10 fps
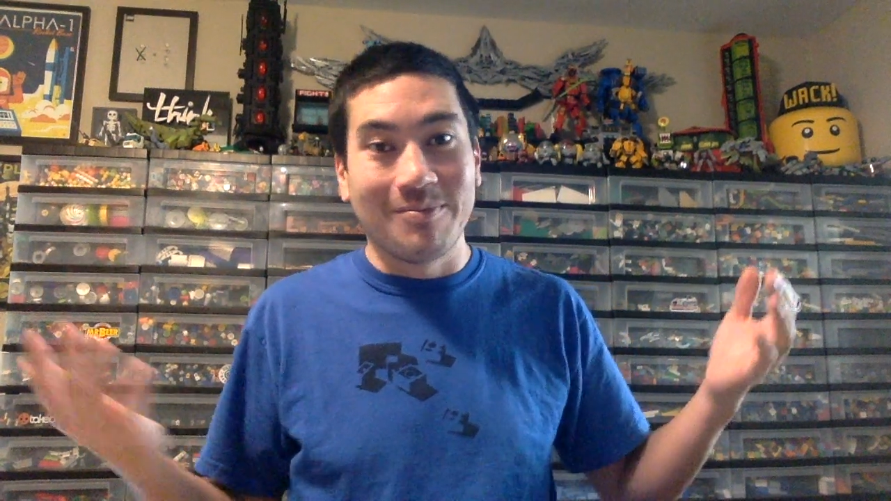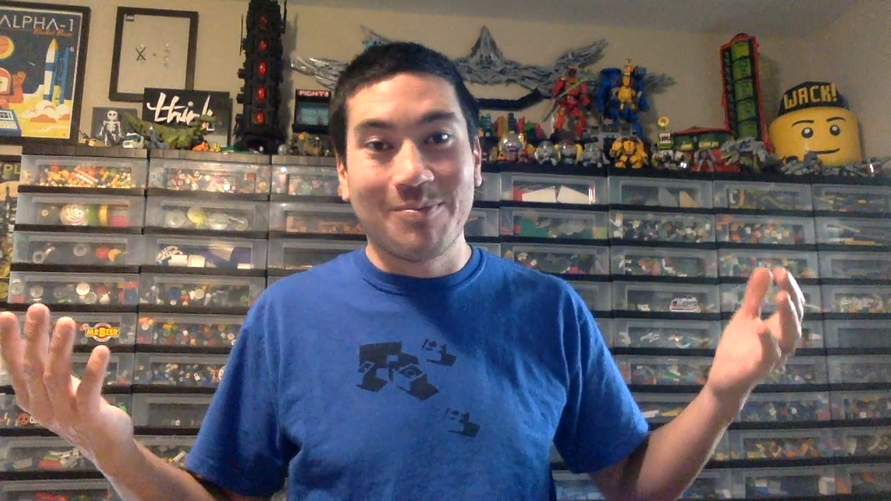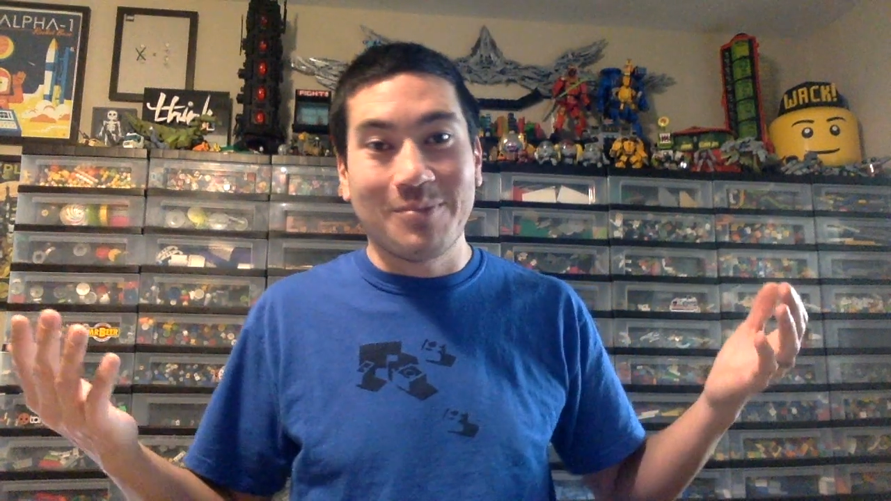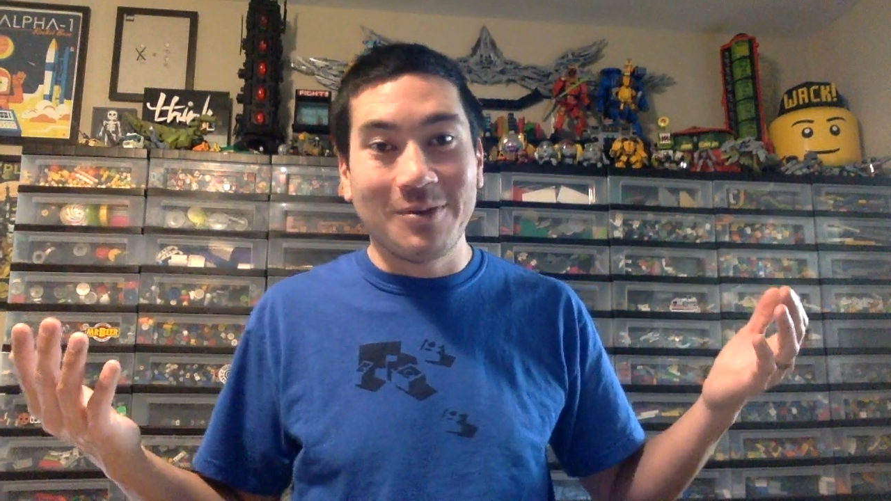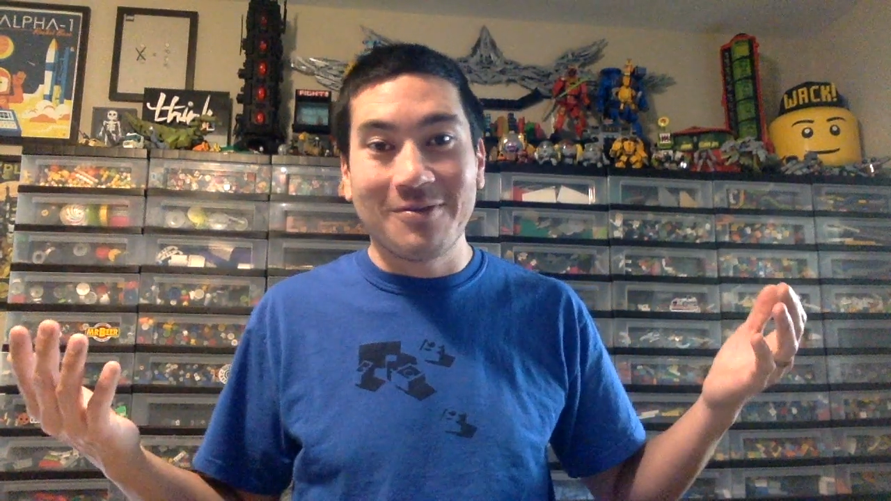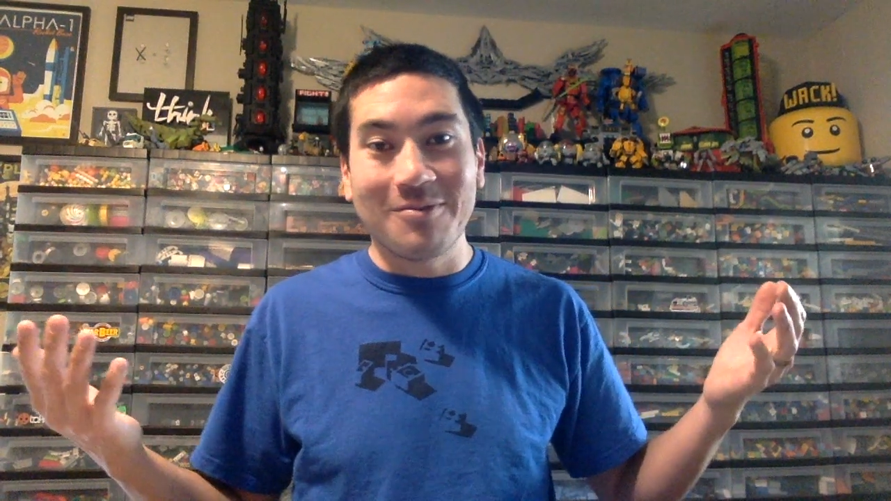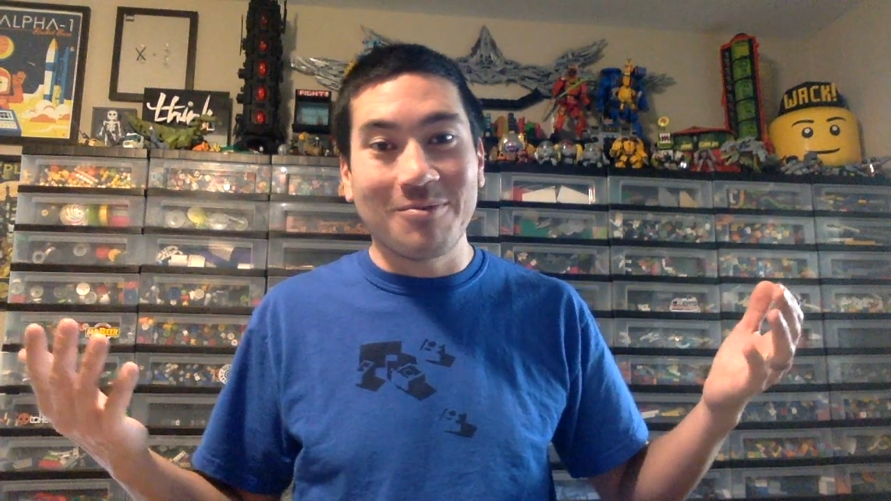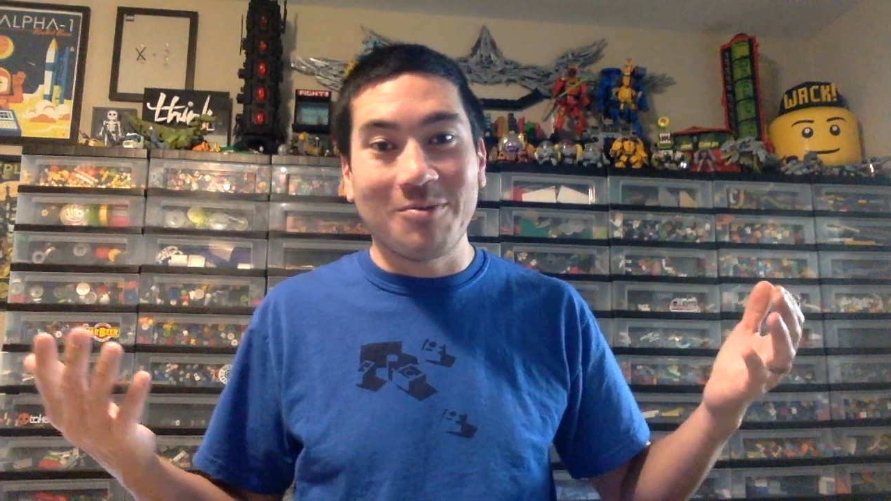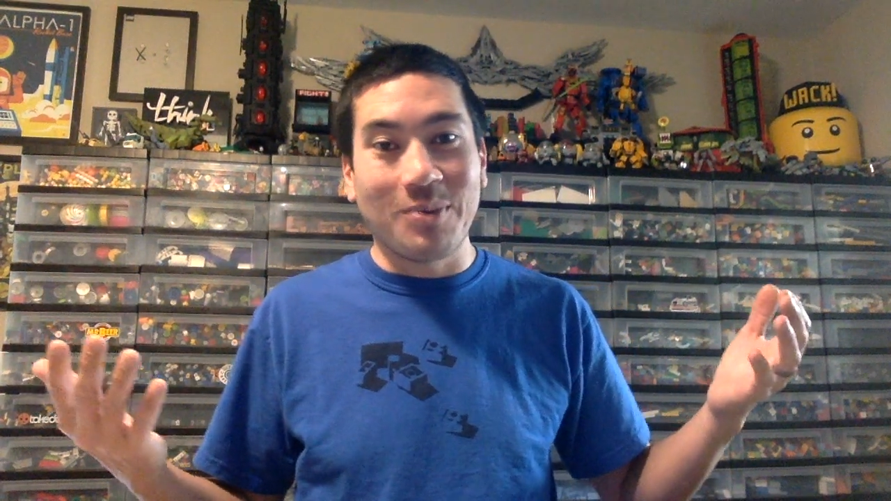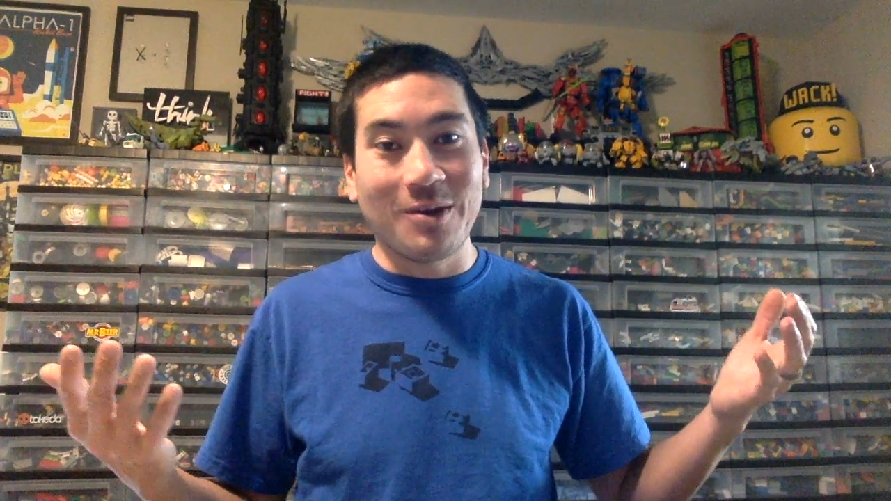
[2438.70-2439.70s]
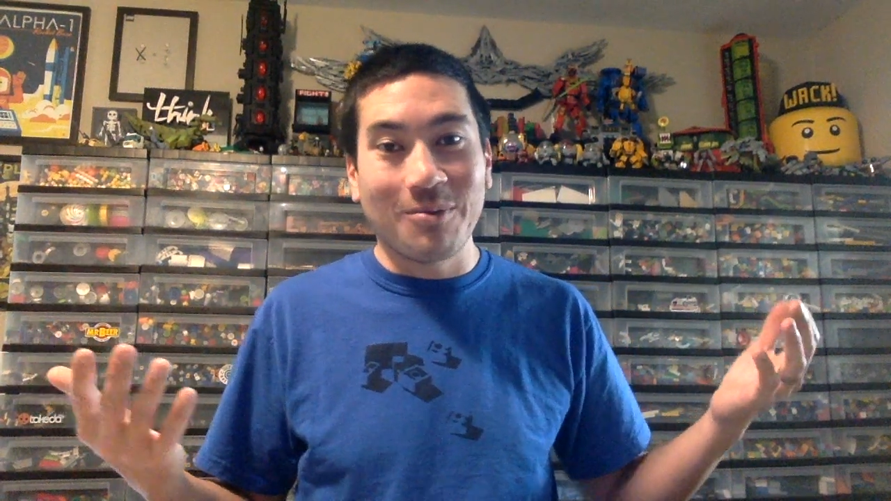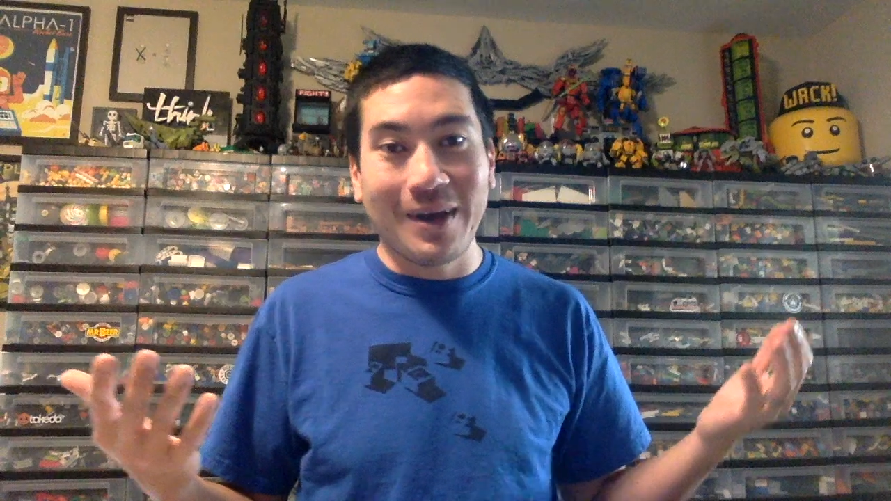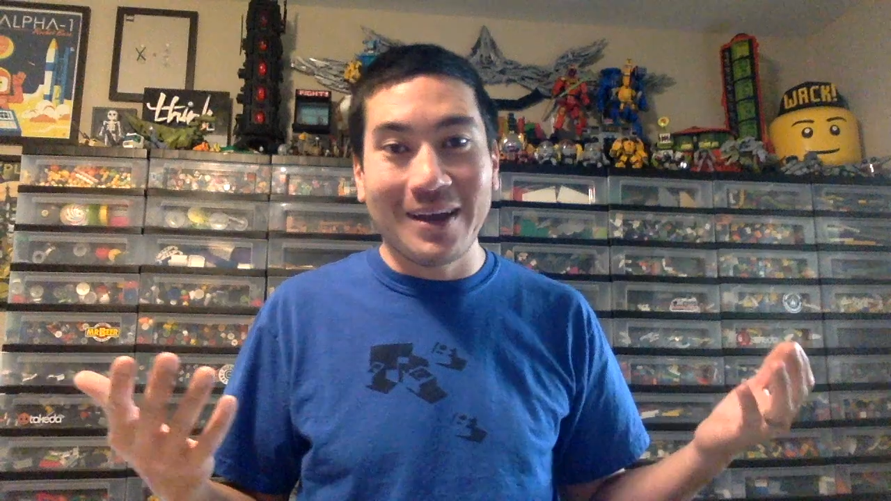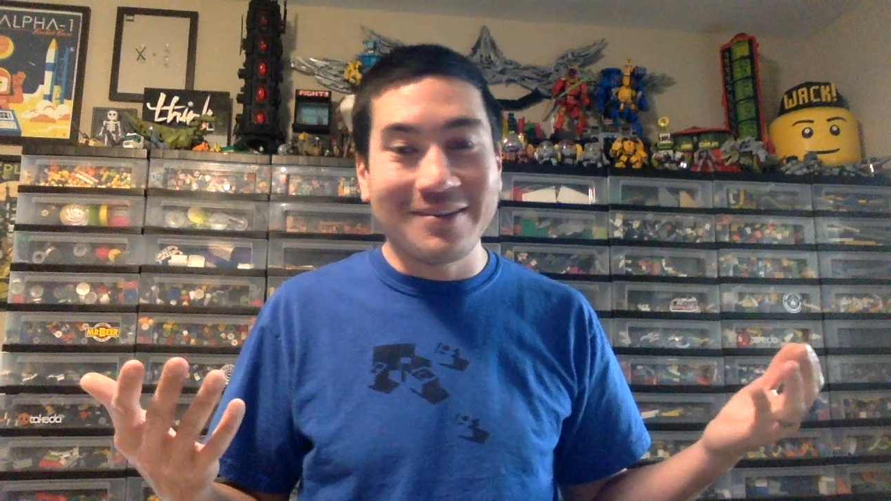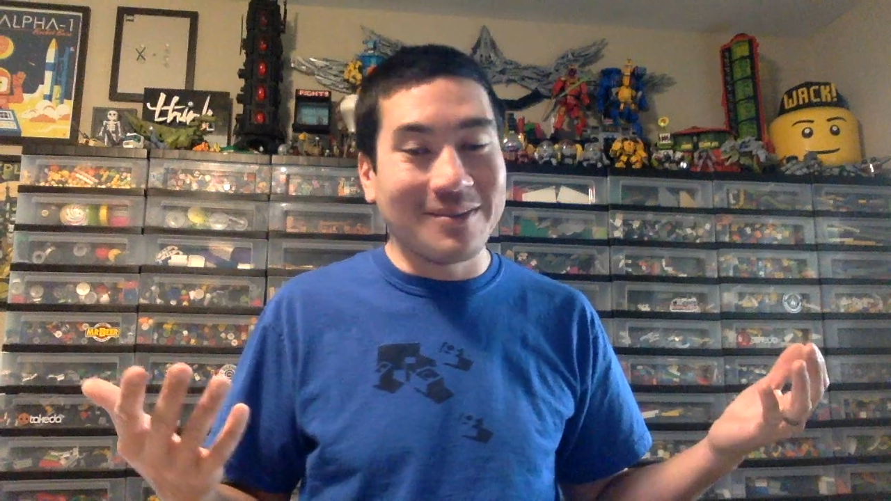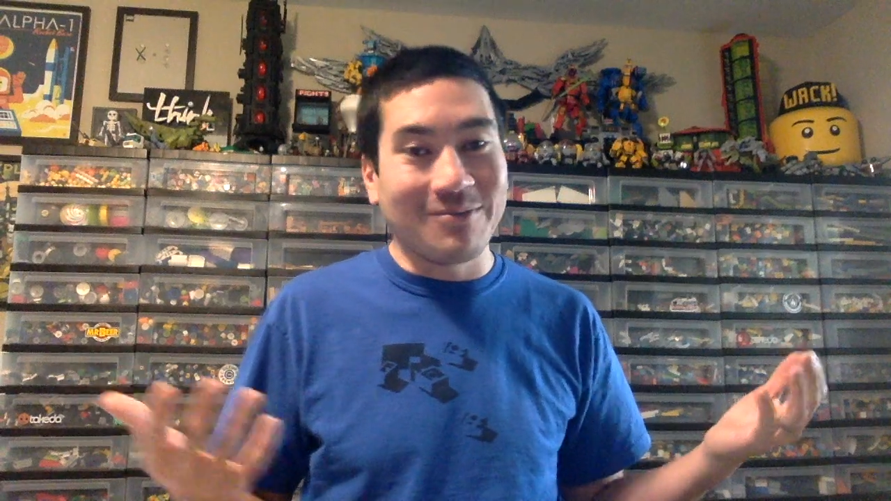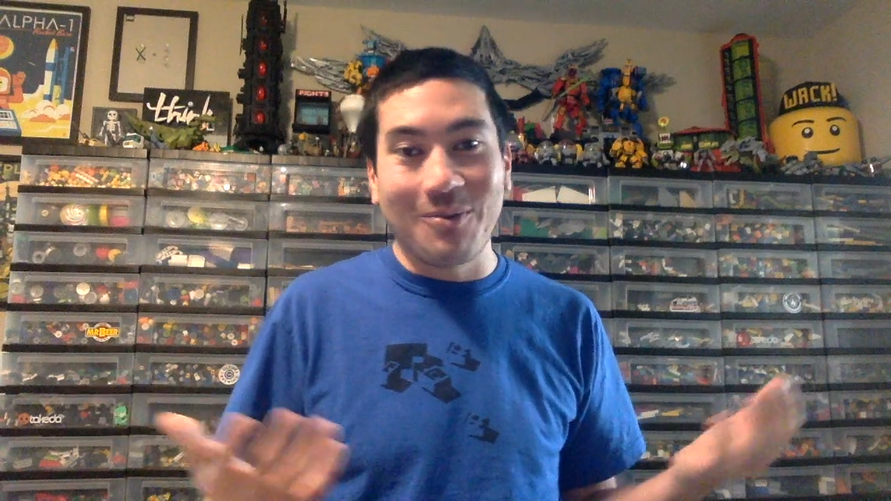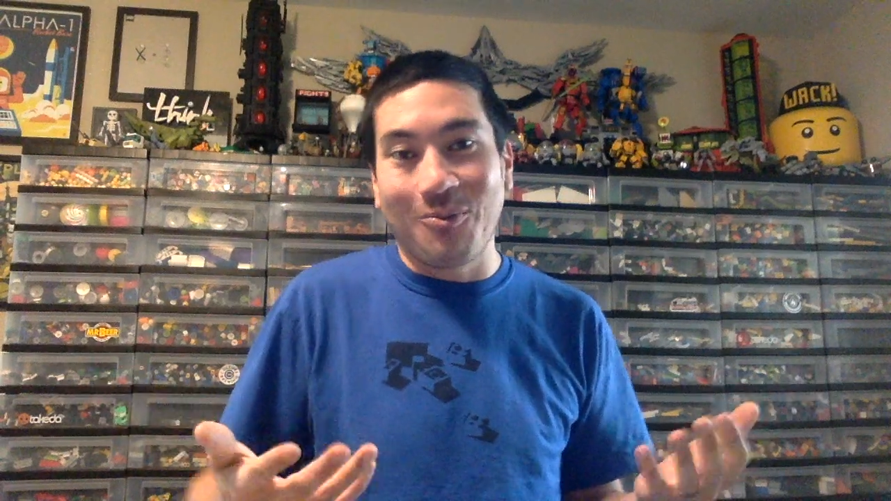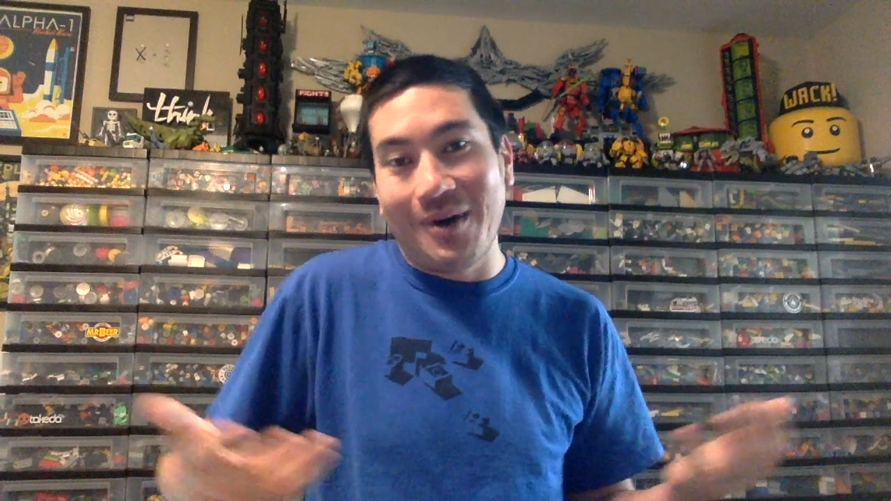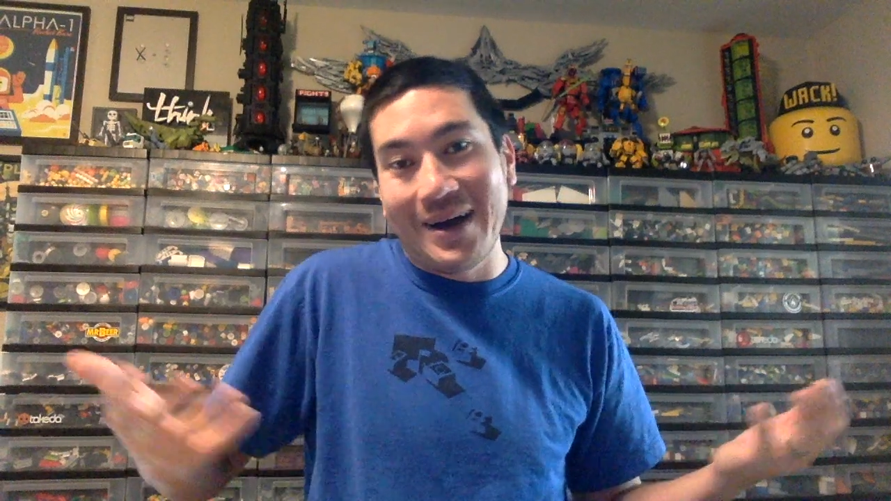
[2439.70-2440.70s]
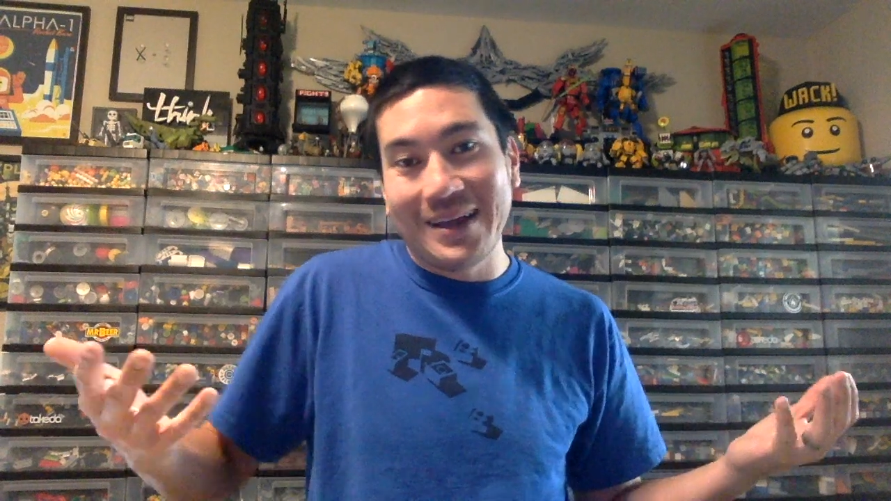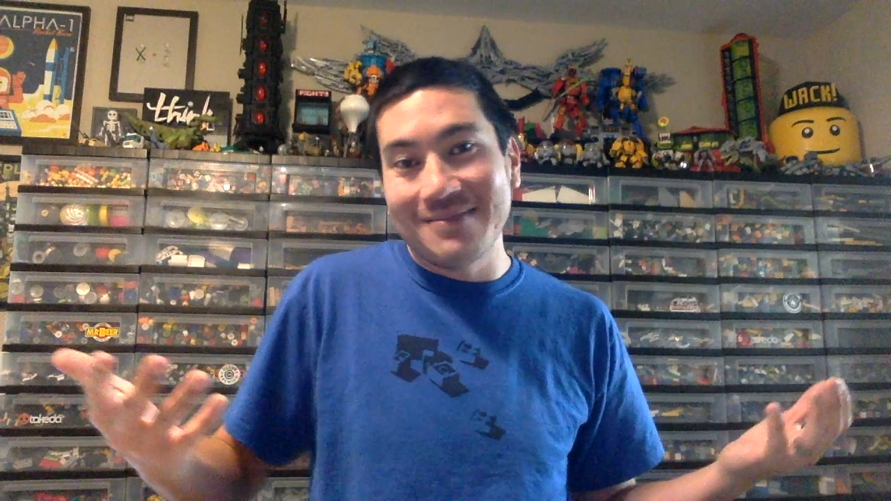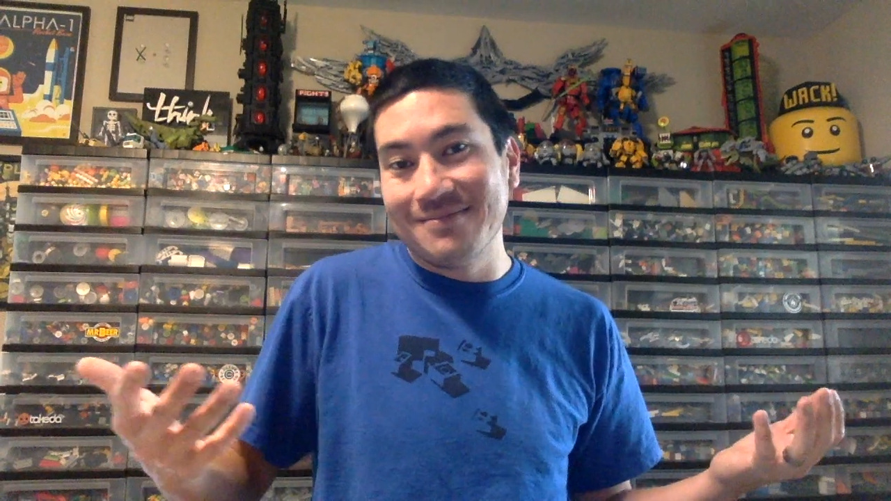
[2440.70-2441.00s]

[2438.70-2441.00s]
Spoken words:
Build some speeder bikes if you want.